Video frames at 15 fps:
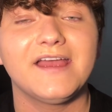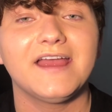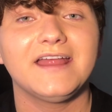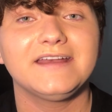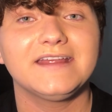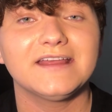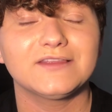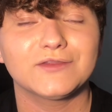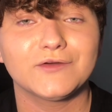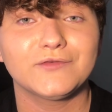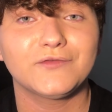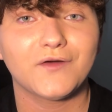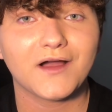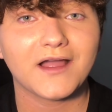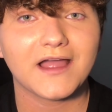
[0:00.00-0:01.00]
and get the
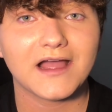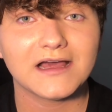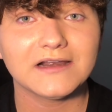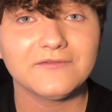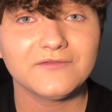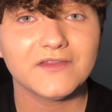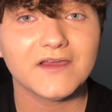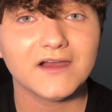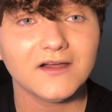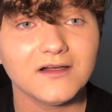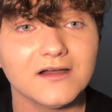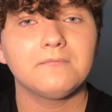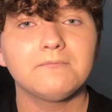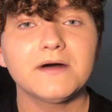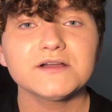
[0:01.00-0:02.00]
fuck out of there.
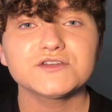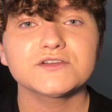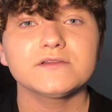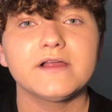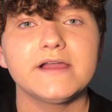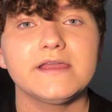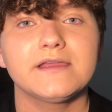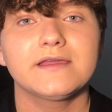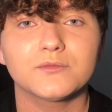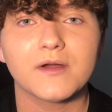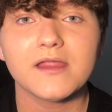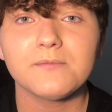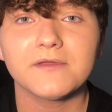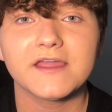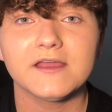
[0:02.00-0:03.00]
Much like
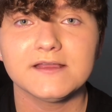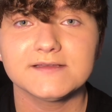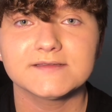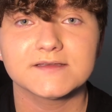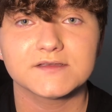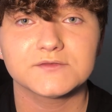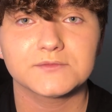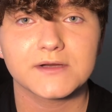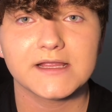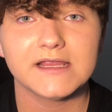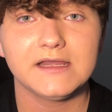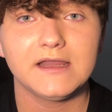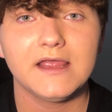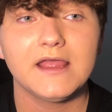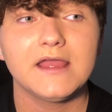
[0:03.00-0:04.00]
rape cases,
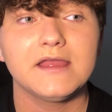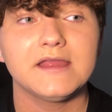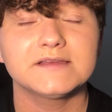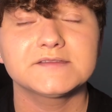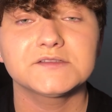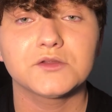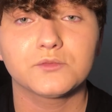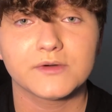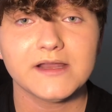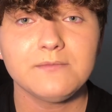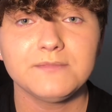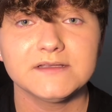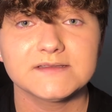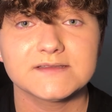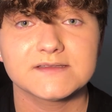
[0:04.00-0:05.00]
right? It's the
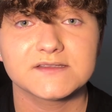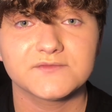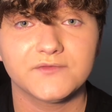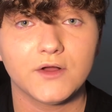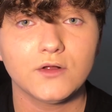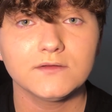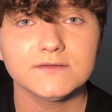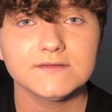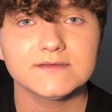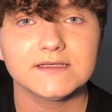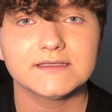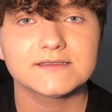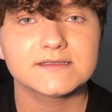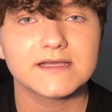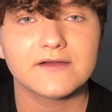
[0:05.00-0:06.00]
rapist's fault,
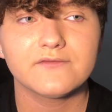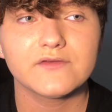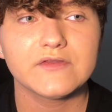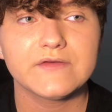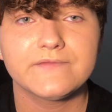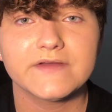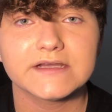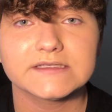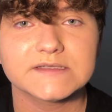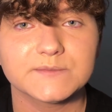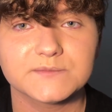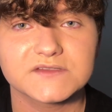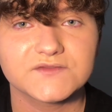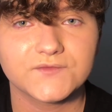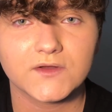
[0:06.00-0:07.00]
it's never the
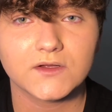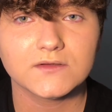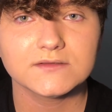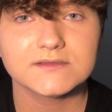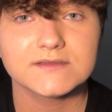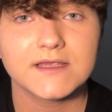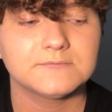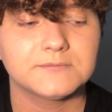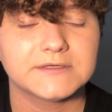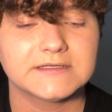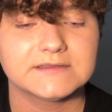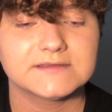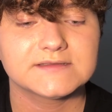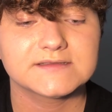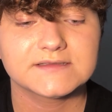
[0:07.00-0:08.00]
victim's fault.
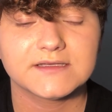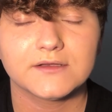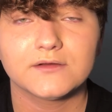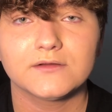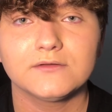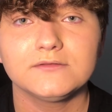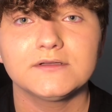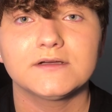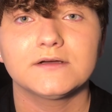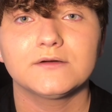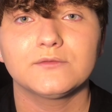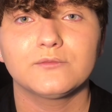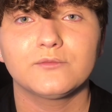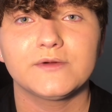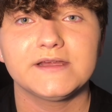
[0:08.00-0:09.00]
But still,
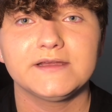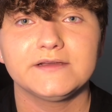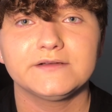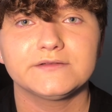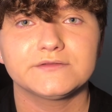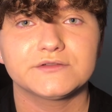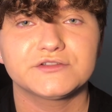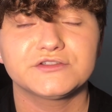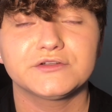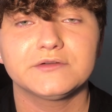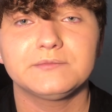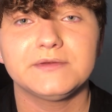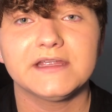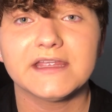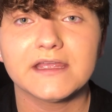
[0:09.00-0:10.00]
we
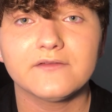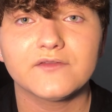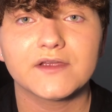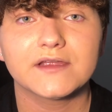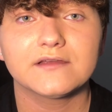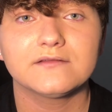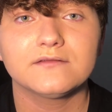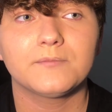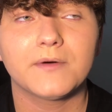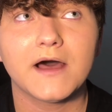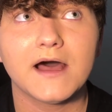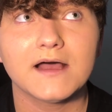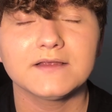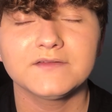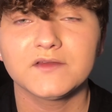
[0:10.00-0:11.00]
should be giving
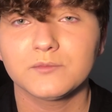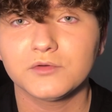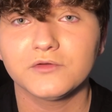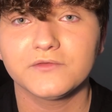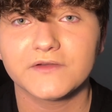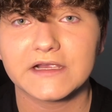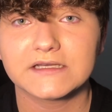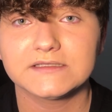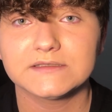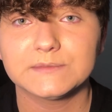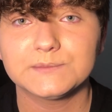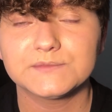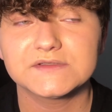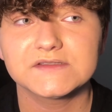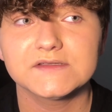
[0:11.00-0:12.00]
possible
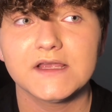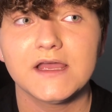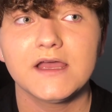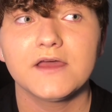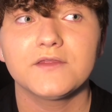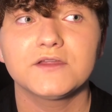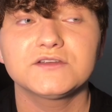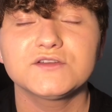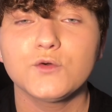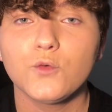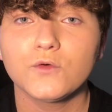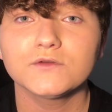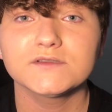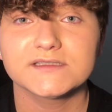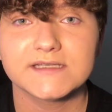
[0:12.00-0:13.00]
victims the
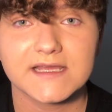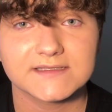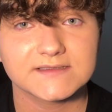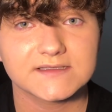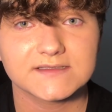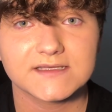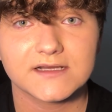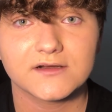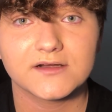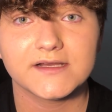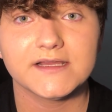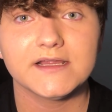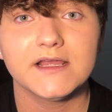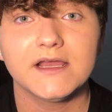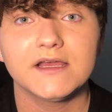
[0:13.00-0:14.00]
tools
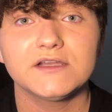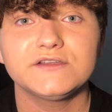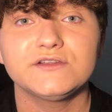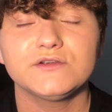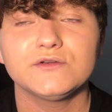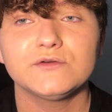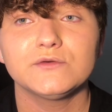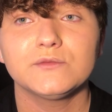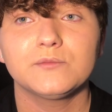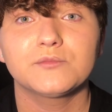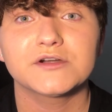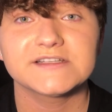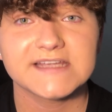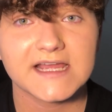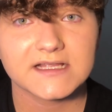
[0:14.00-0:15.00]
necessary to
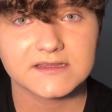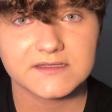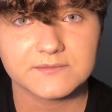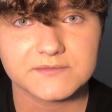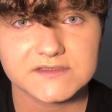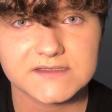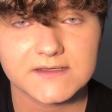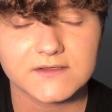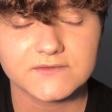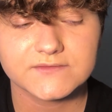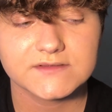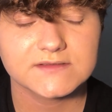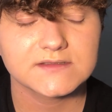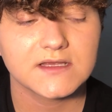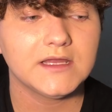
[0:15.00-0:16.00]
protect
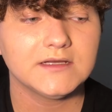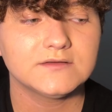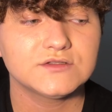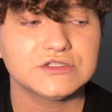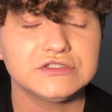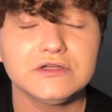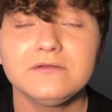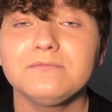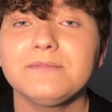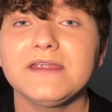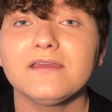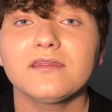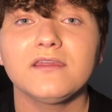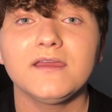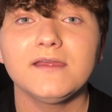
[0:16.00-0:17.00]
themselves. It shouldn't be
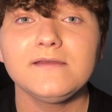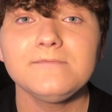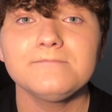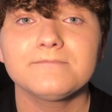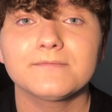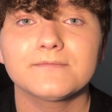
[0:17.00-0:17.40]
a thing,